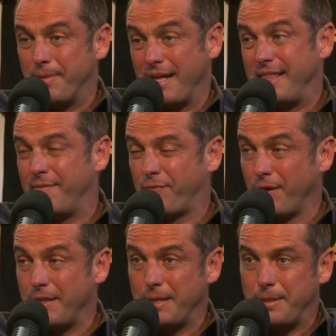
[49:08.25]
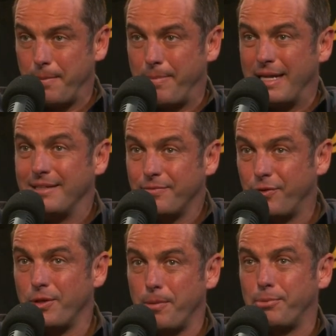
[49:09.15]
But I think
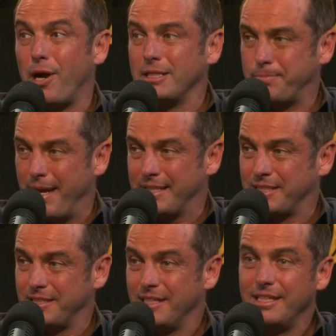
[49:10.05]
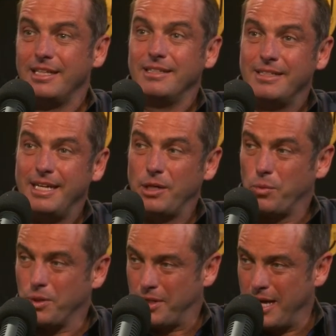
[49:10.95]
for their prospects in a
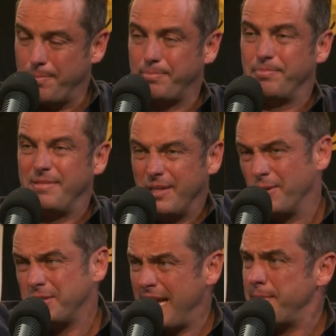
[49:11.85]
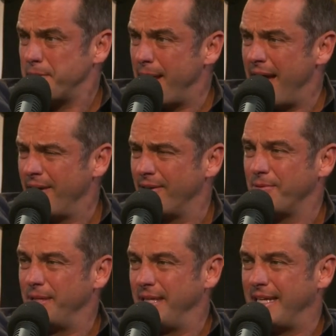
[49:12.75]
World Cup, those games matter
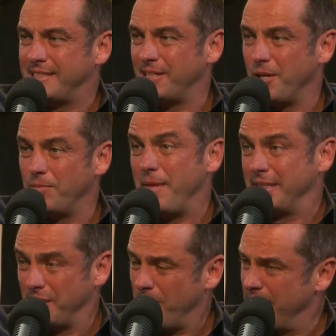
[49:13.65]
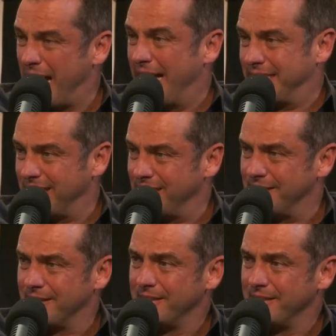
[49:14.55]
when you get to go. Imagine going to Iceland.